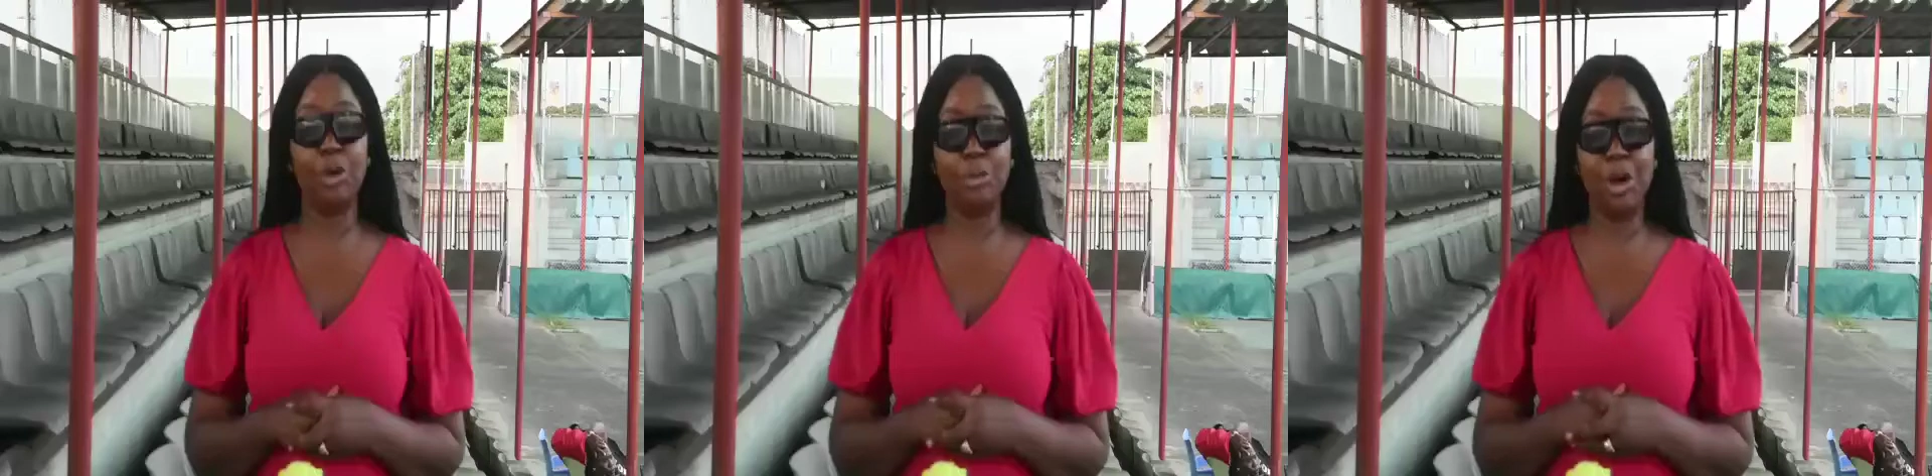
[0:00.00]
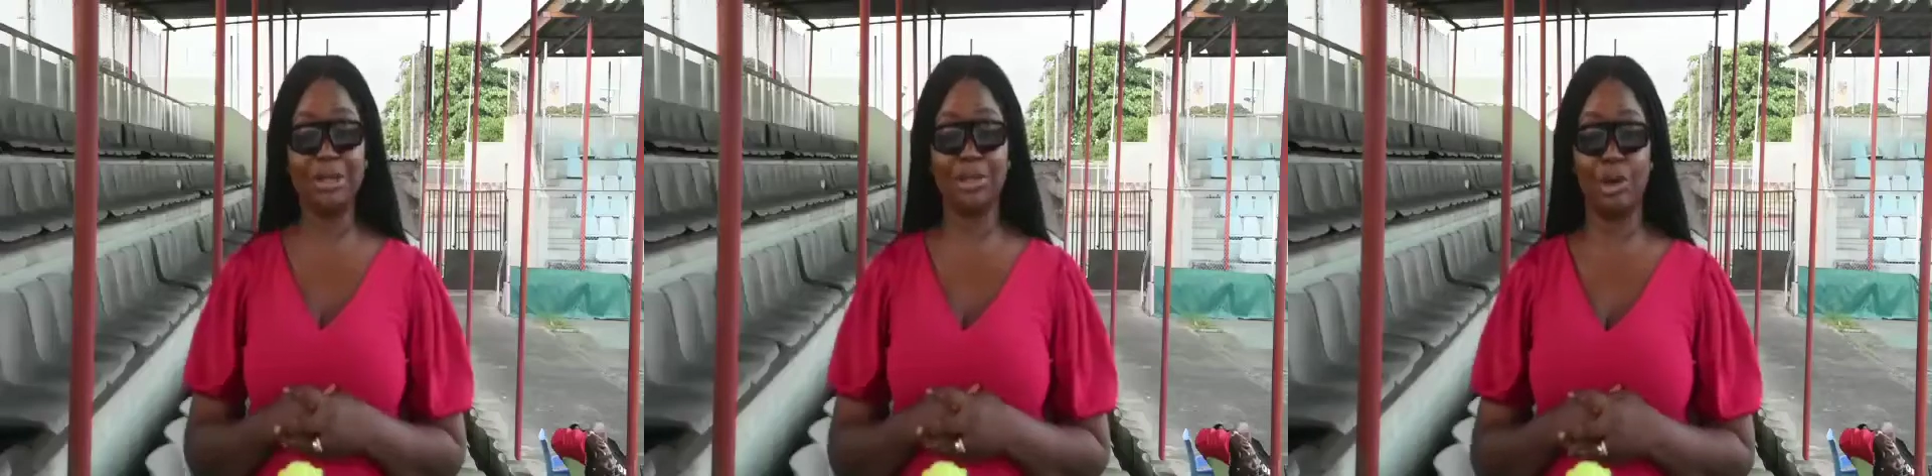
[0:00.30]
For
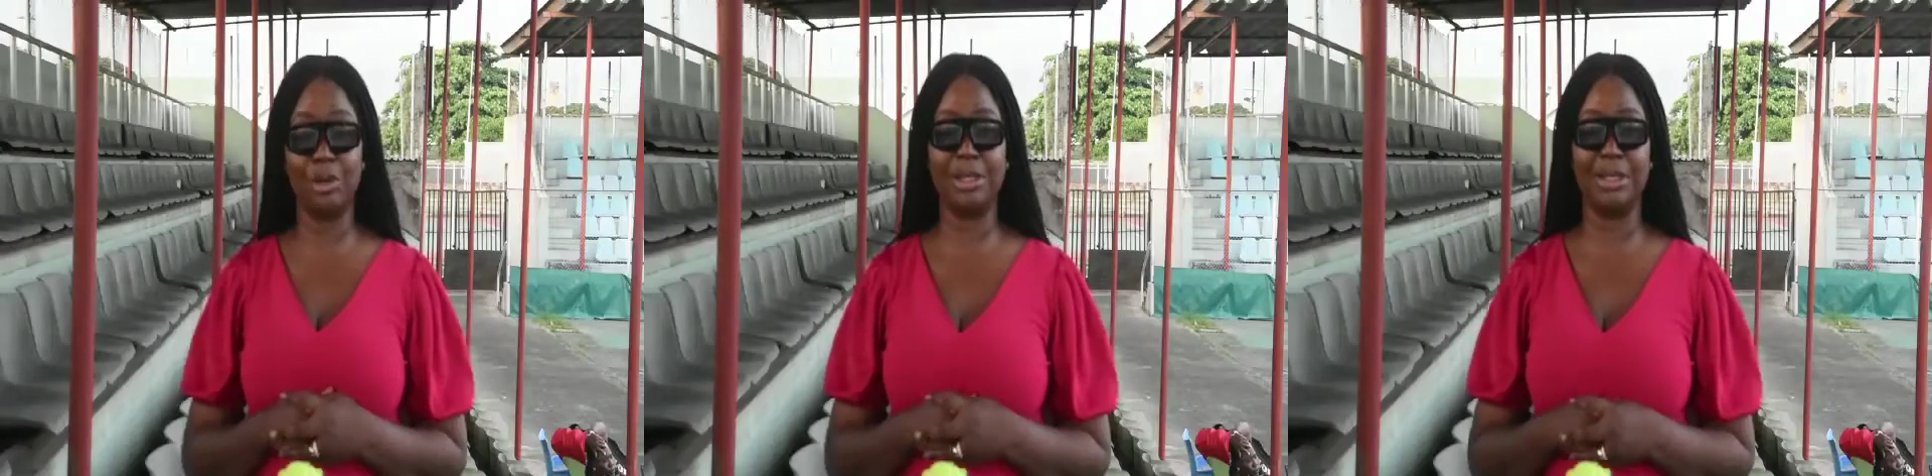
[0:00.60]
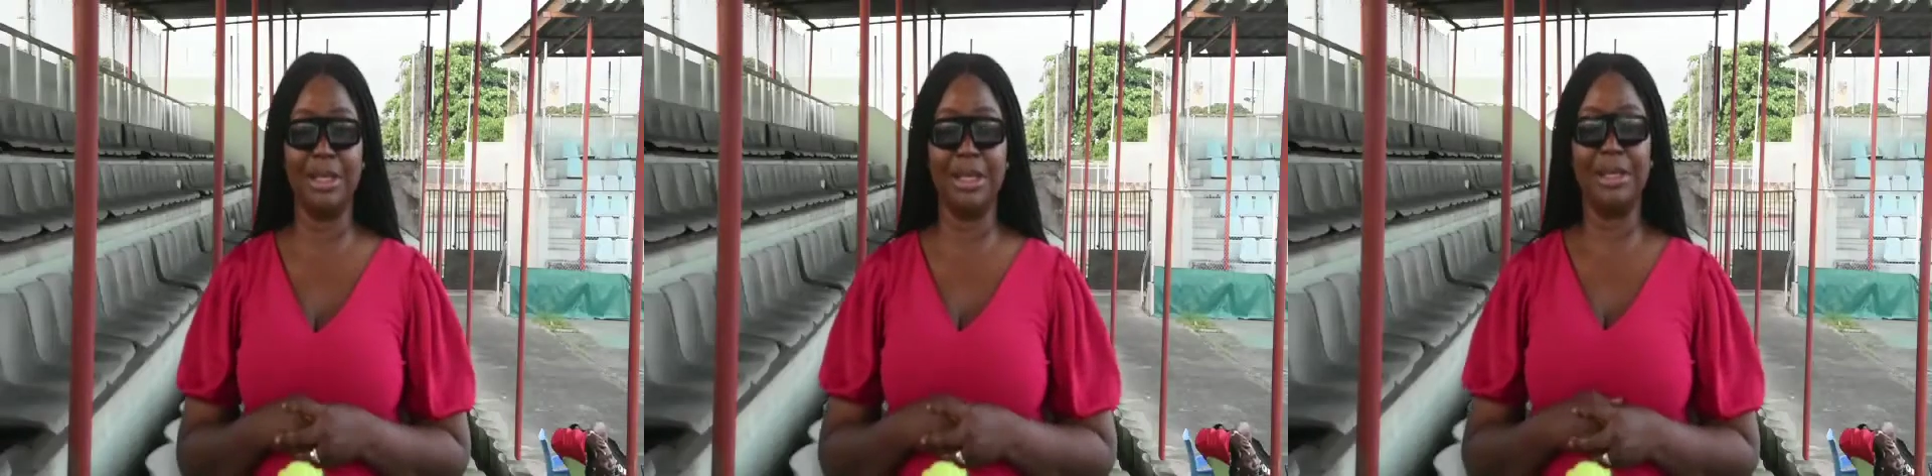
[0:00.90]
more
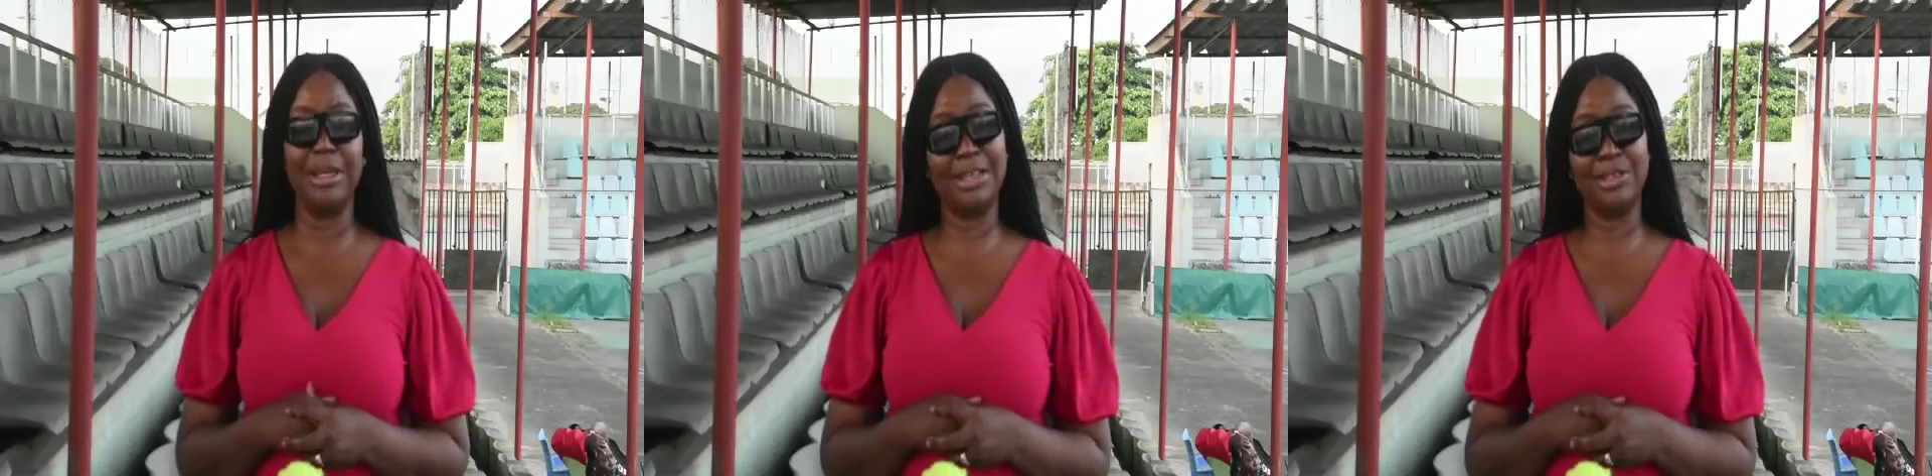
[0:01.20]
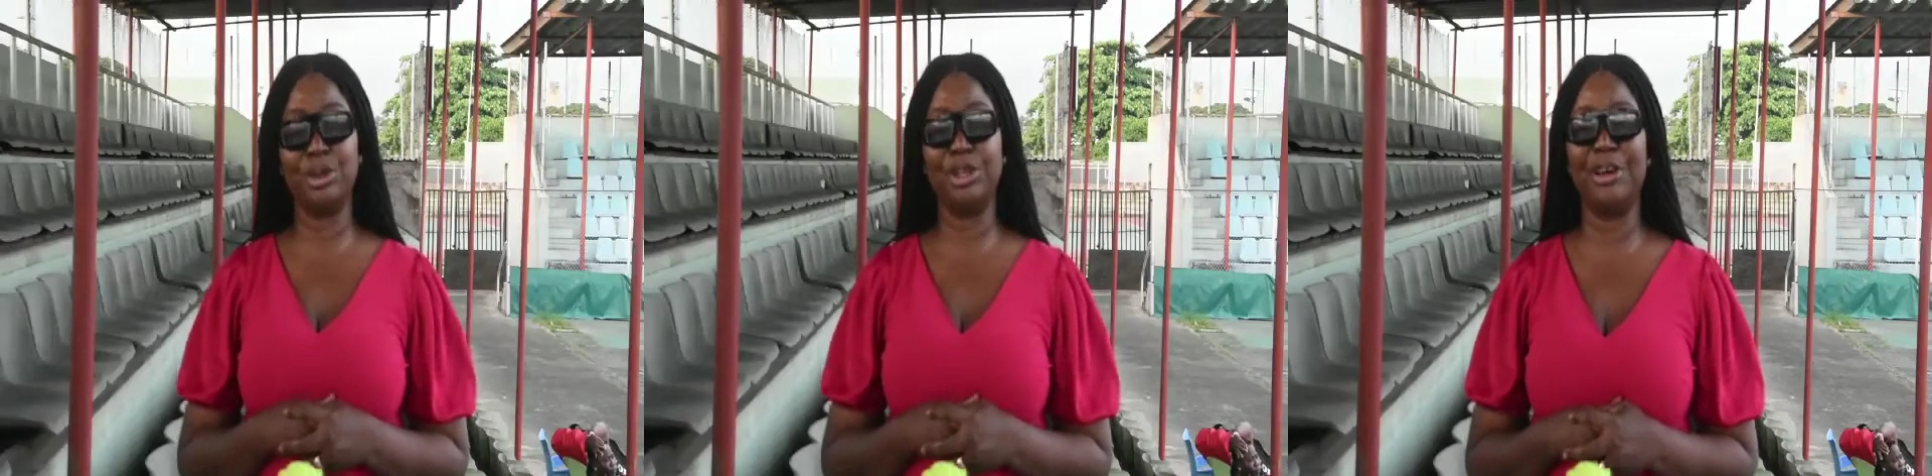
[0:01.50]
stories,
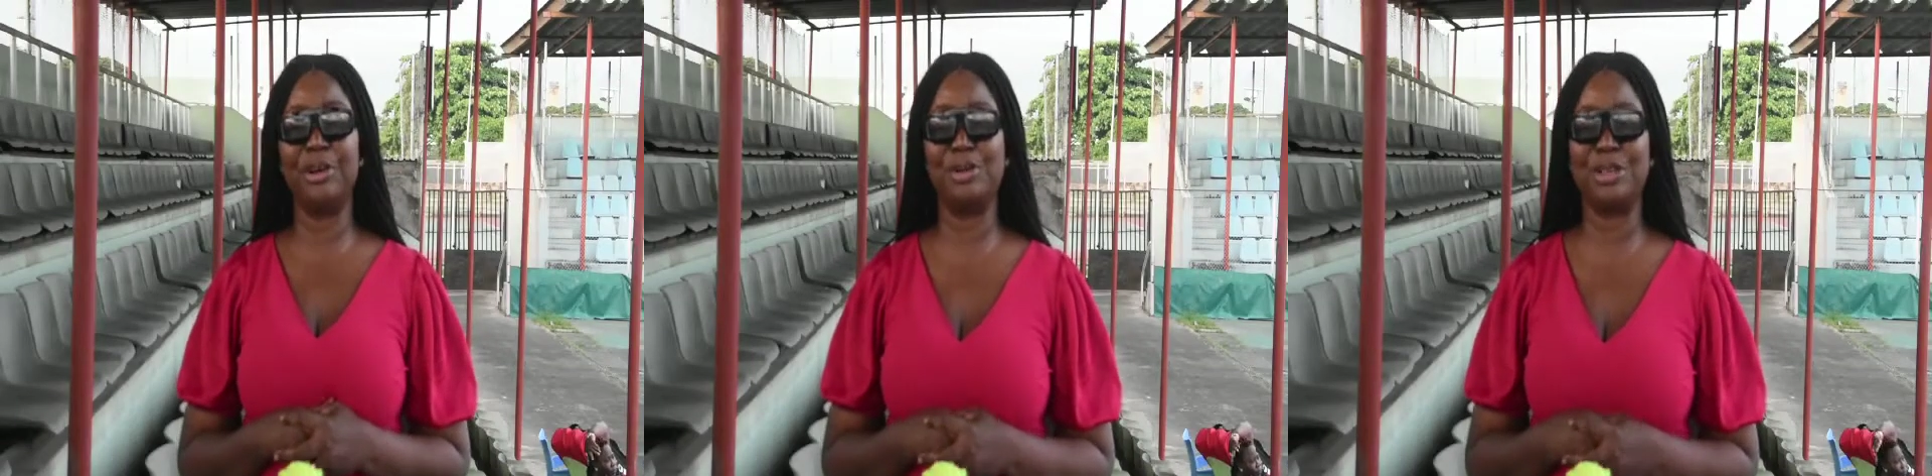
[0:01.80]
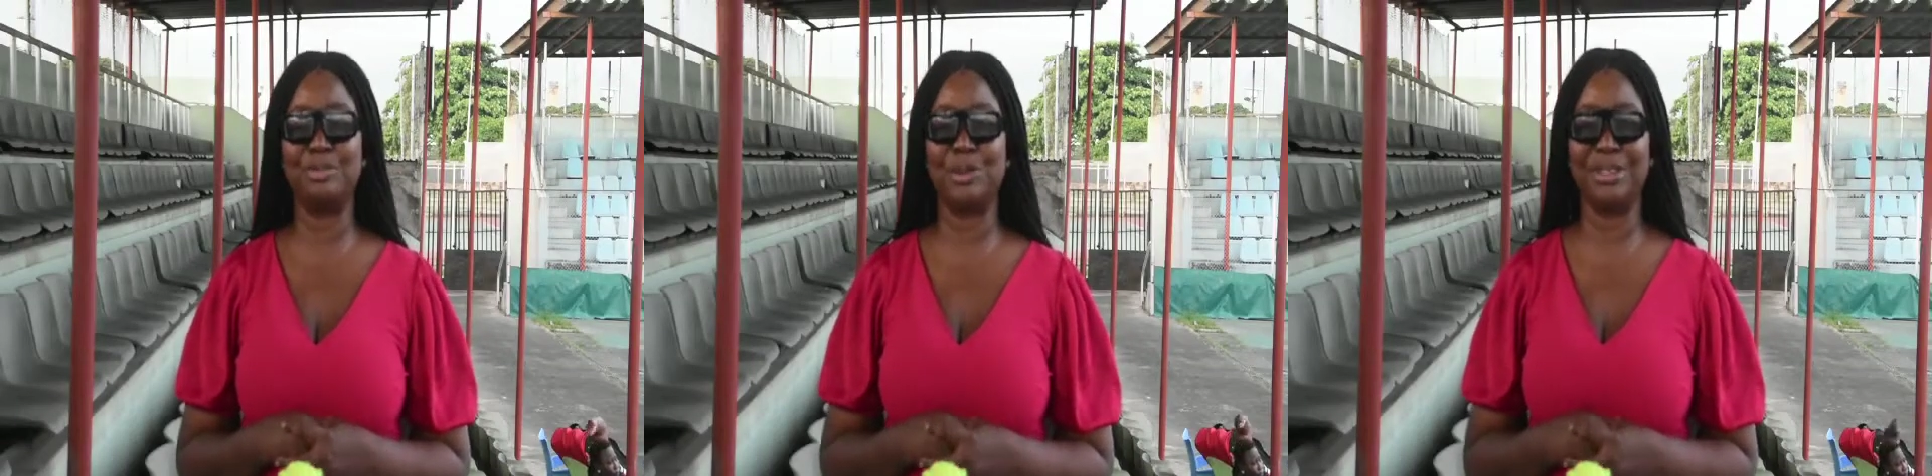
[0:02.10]
let's join our
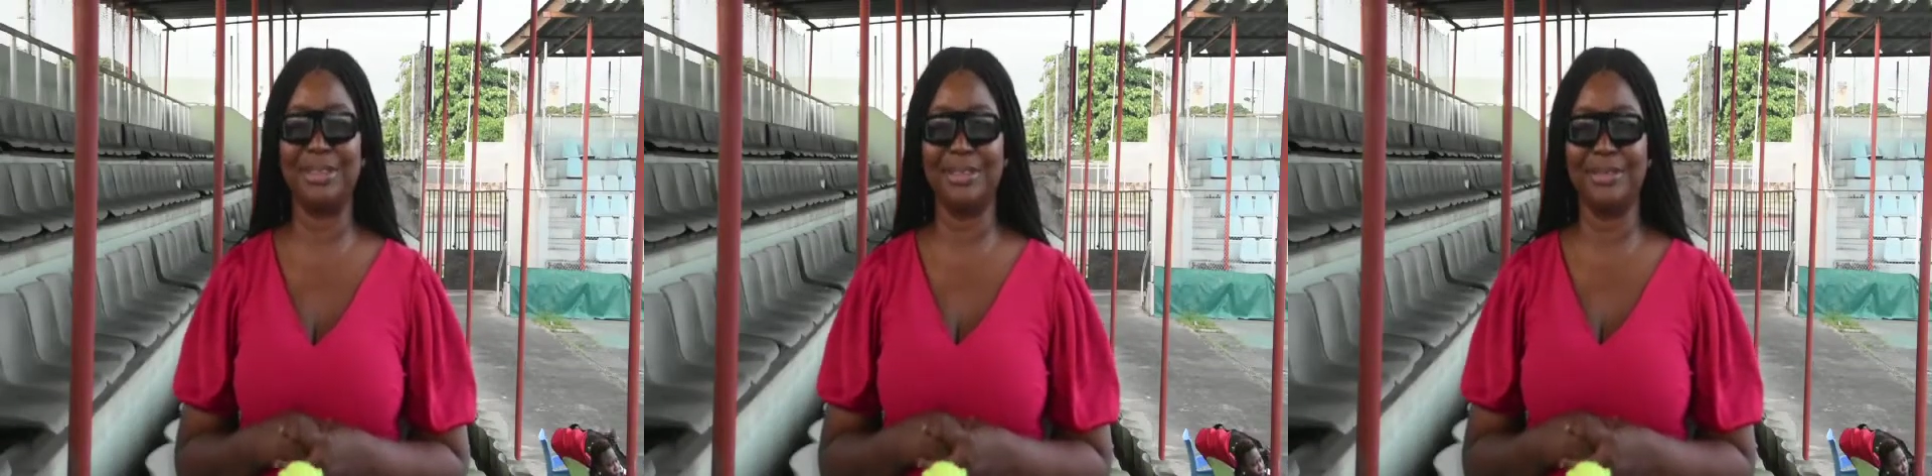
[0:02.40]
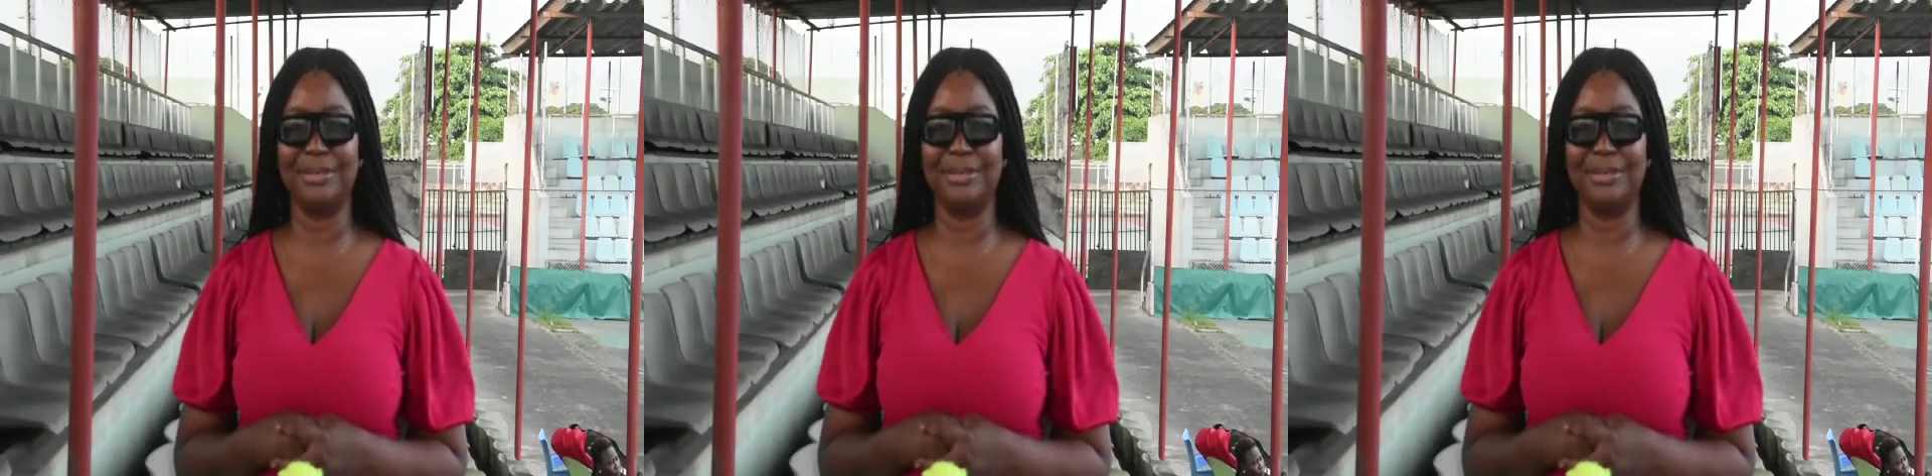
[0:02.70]
correspondents.